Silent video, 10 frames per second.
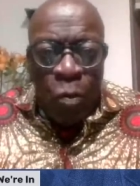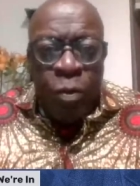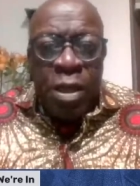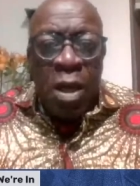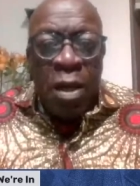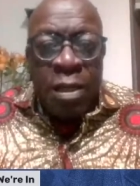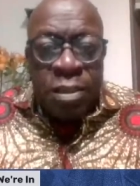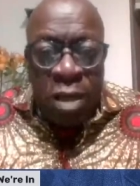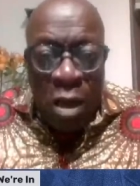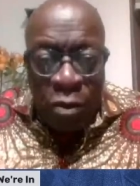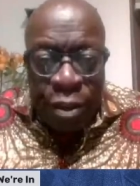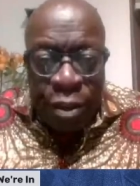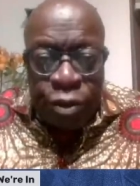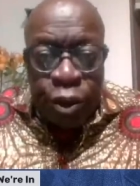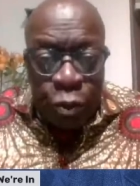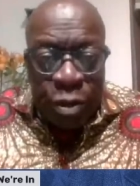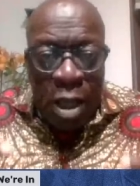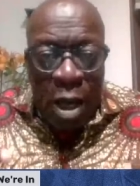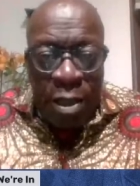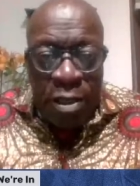We are encouraged, you and
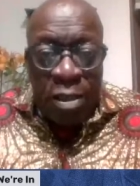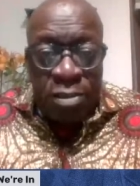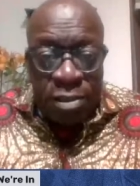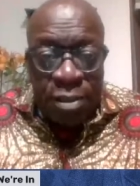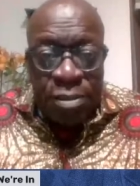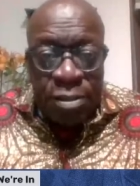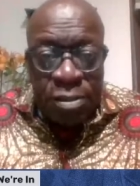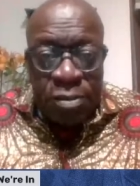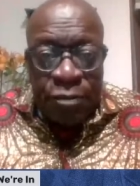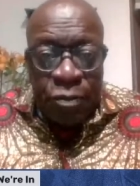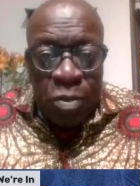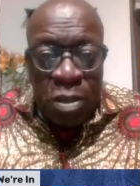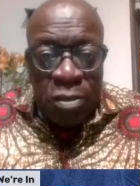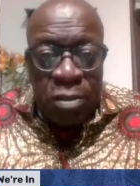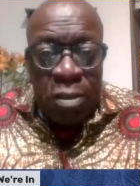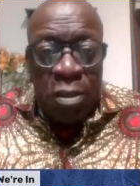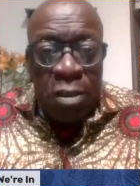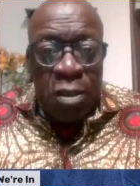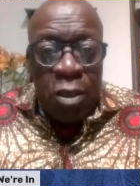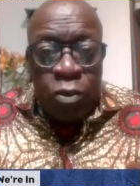I, as citizens of the world,
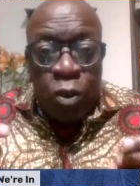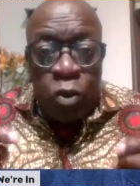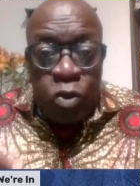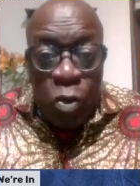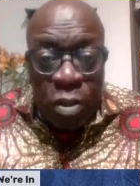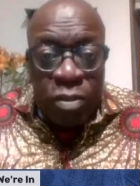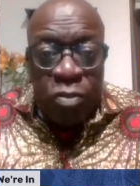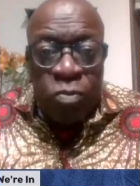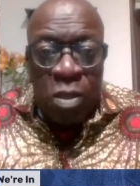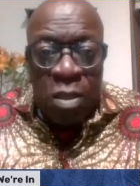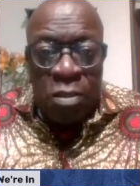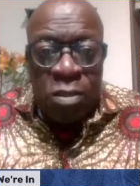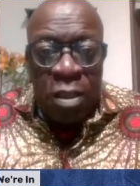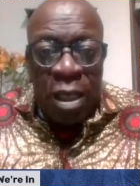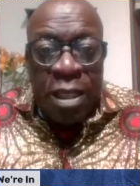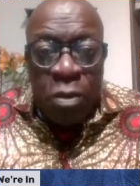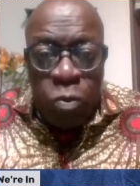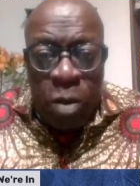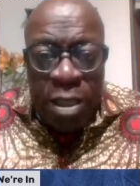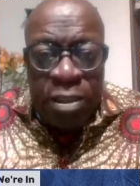to look at the world in a
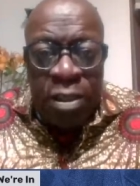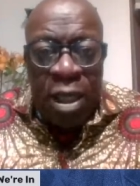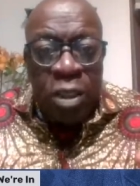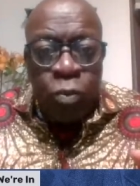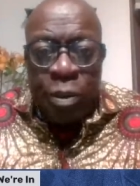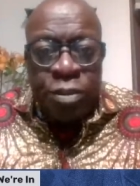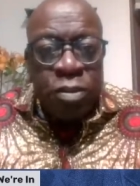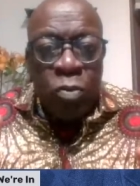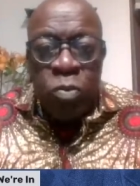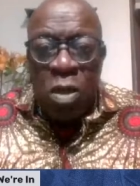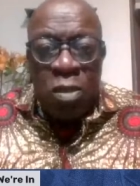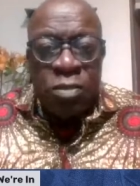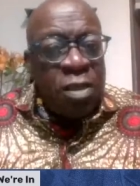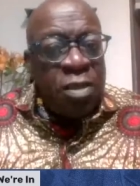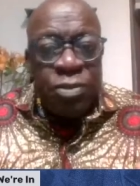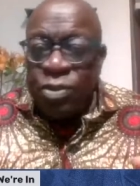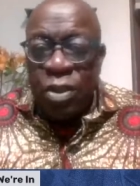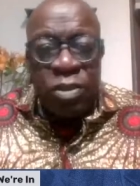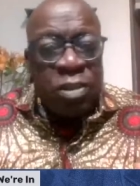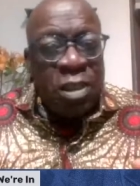way in which the world
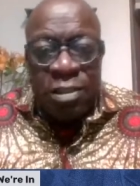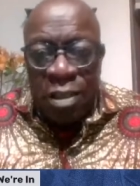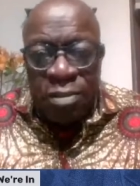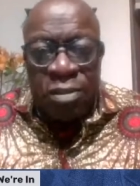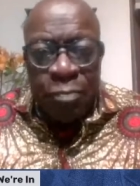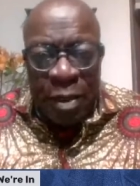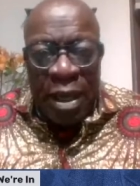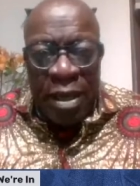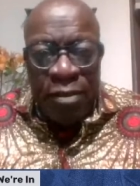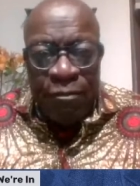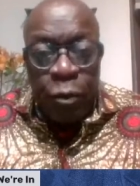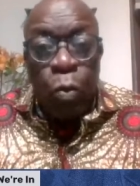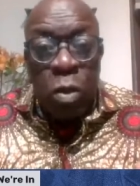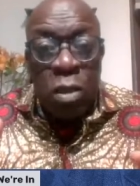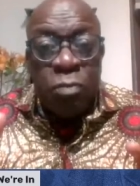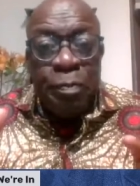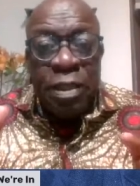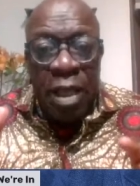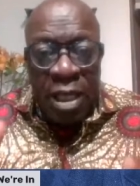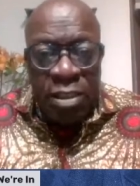certainly doesn't behave. The world
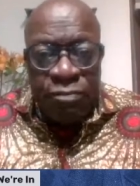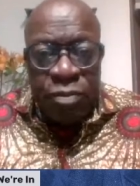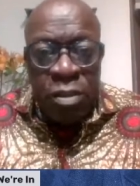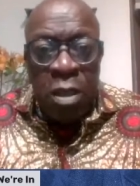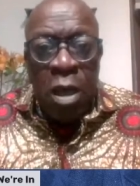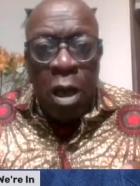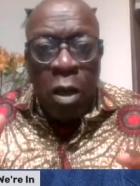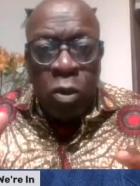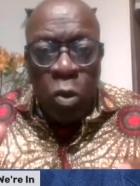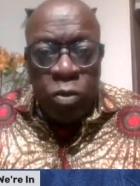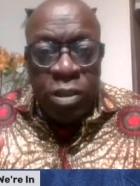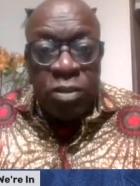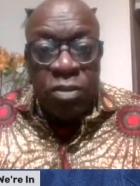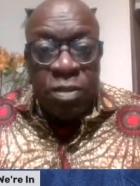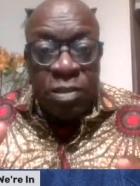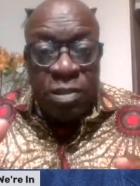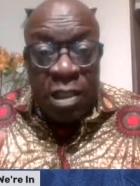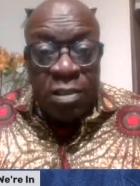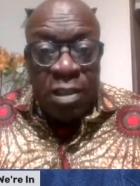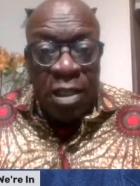behaves according to the
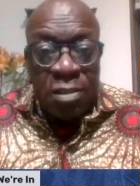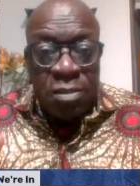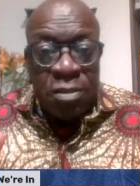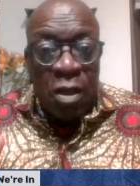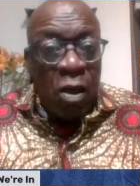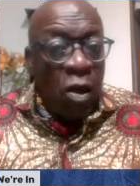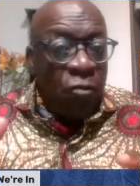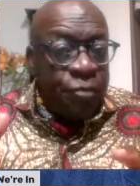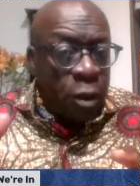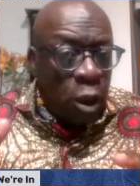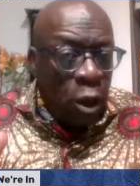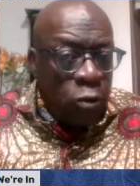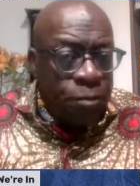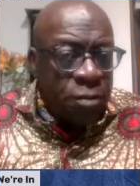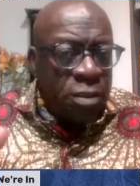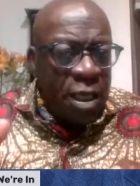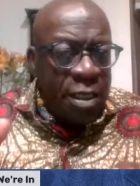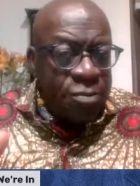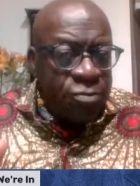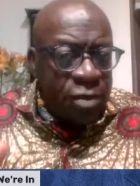dictates of the global
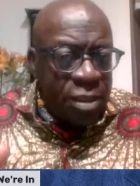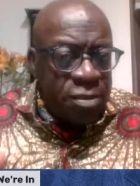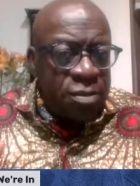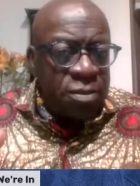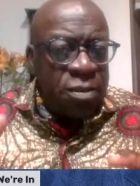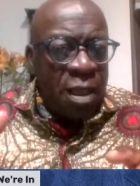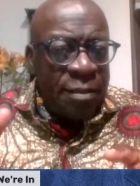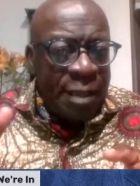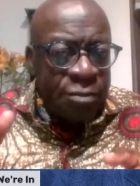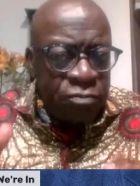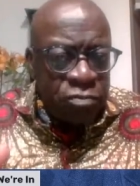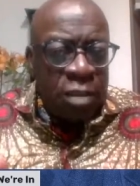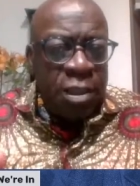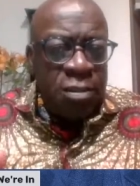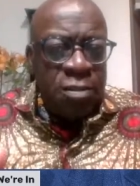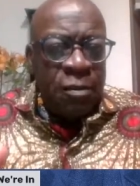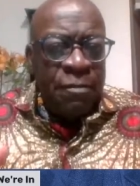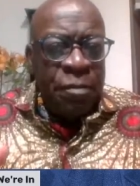interests that run it.